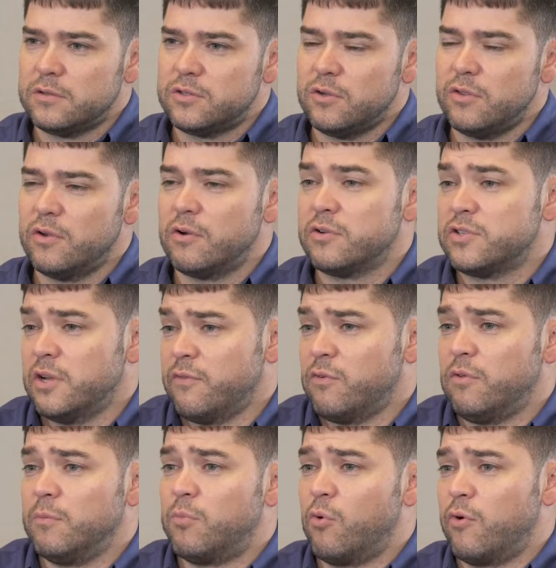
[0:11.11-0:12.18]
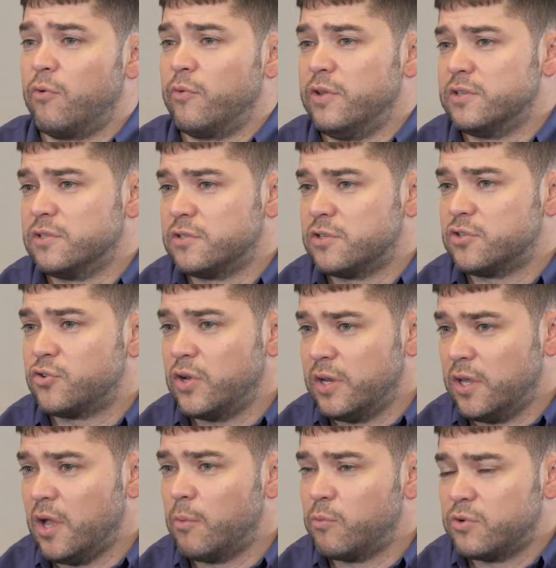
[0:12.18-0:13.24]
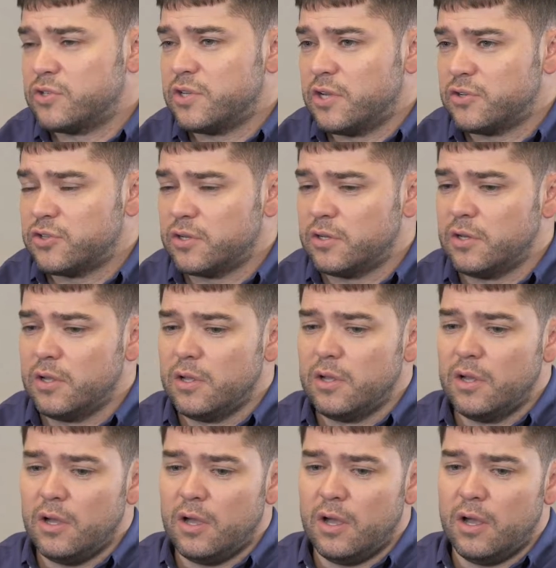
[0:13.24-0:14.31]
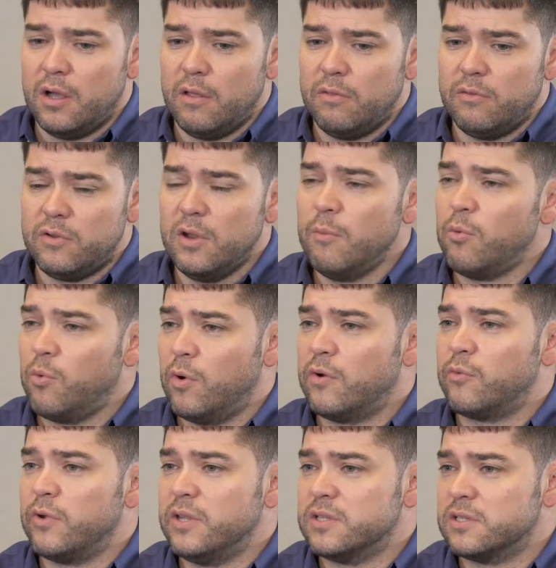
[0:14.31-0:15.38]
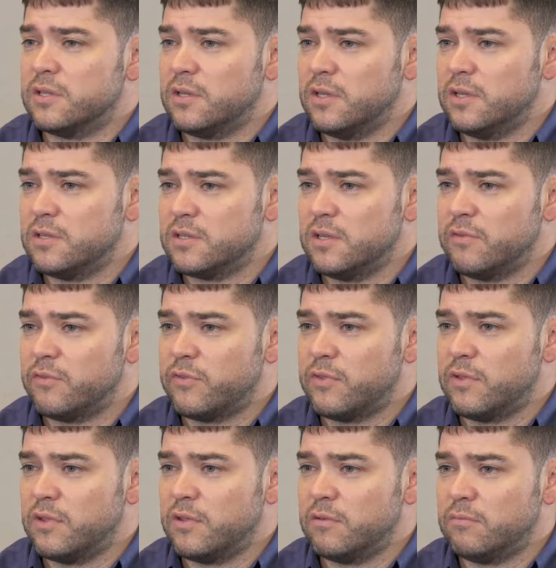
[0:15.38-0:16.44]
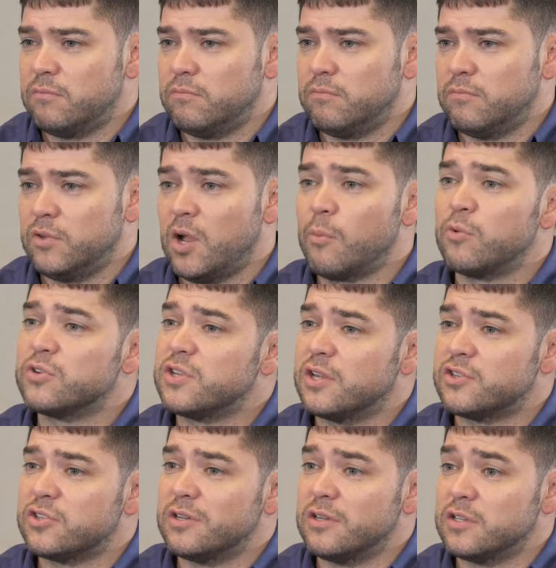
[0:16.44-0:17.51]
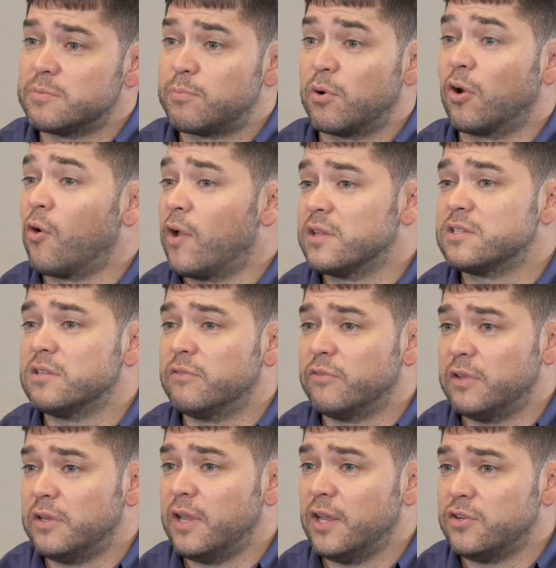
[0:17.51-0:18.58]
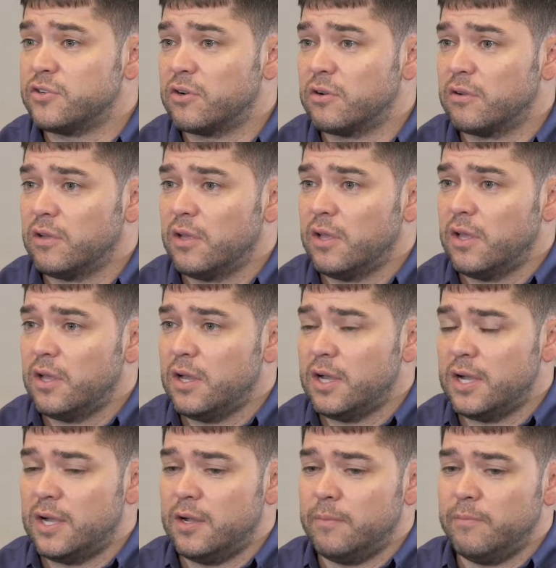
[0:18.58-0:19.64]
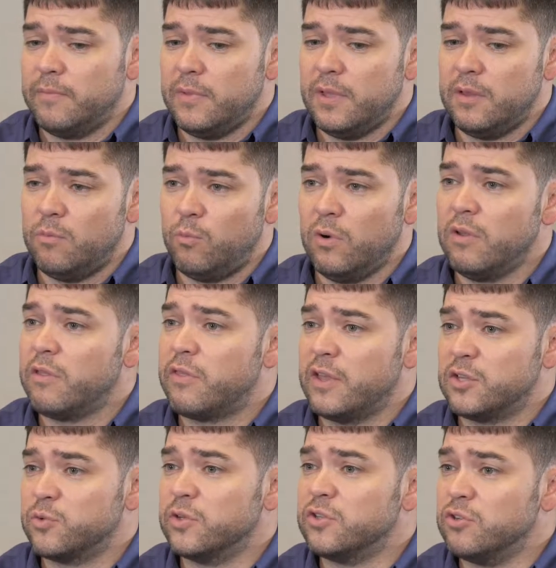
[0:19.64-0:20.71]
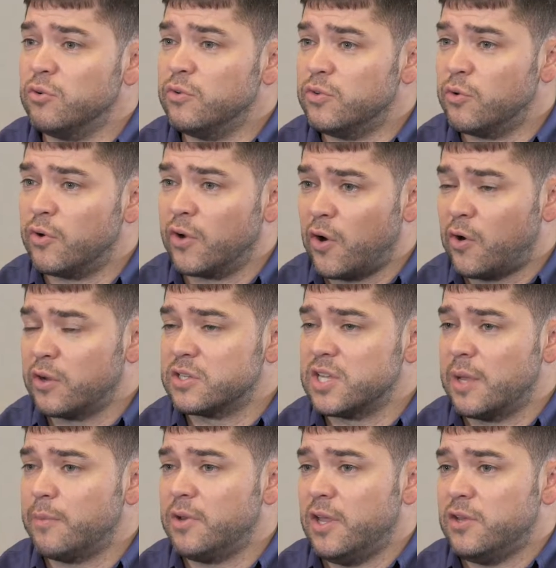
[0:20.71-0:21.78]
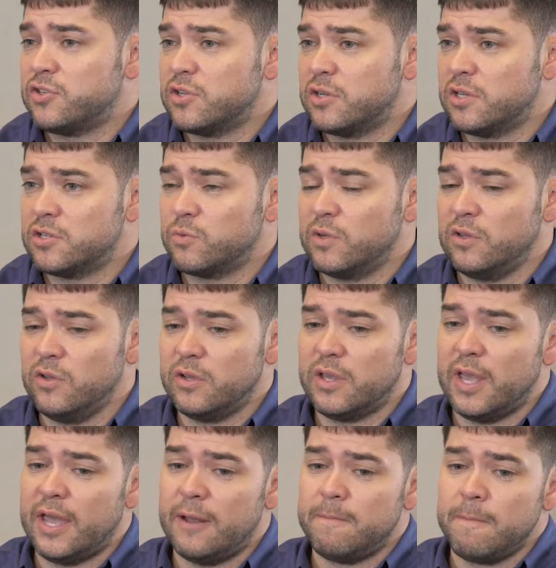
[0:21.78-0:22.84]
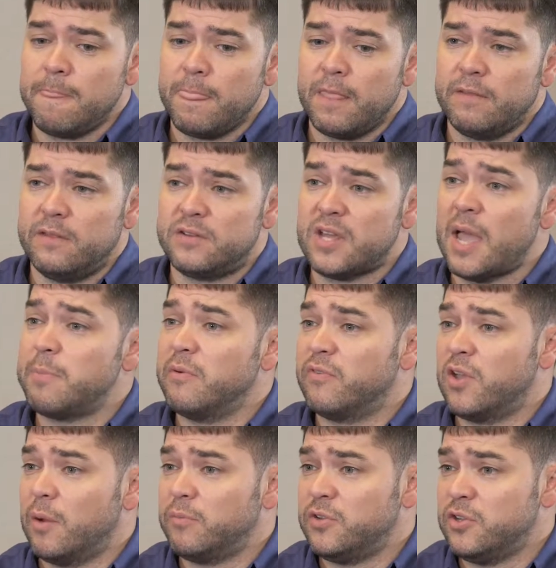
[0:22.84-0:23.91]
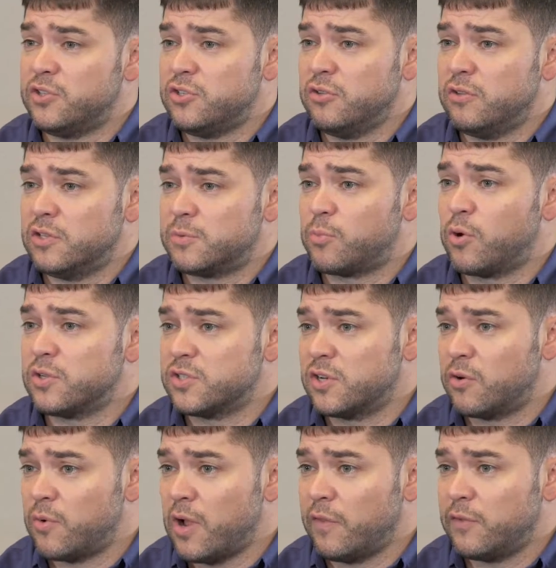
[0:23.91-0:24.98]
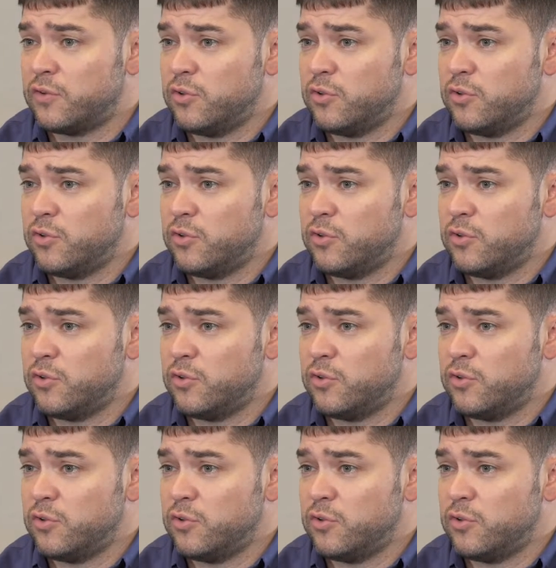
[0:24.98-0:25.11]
So there are several important reasons to treat gum recession. The number one reason is if the gum recession is progressive in nature. And one of the things we do during our examination is we look at the type of gum tissue that's present around the